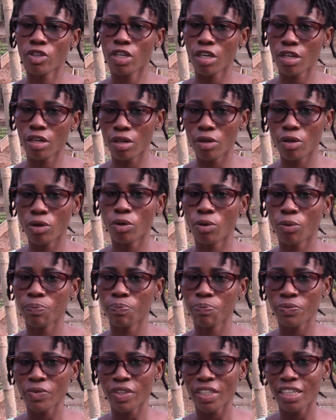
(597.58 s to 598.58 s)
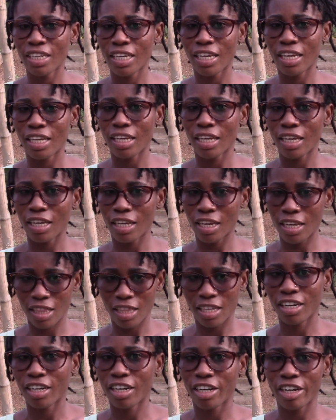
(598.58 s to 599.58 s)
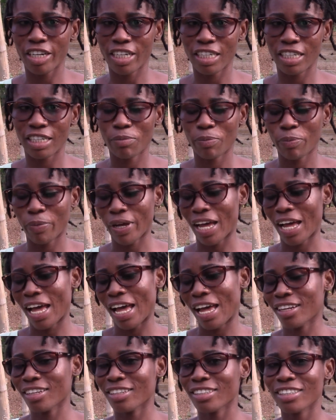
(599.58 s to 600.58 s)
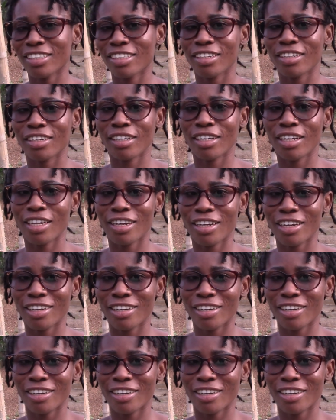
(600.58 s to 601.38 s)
kale in the garden, but the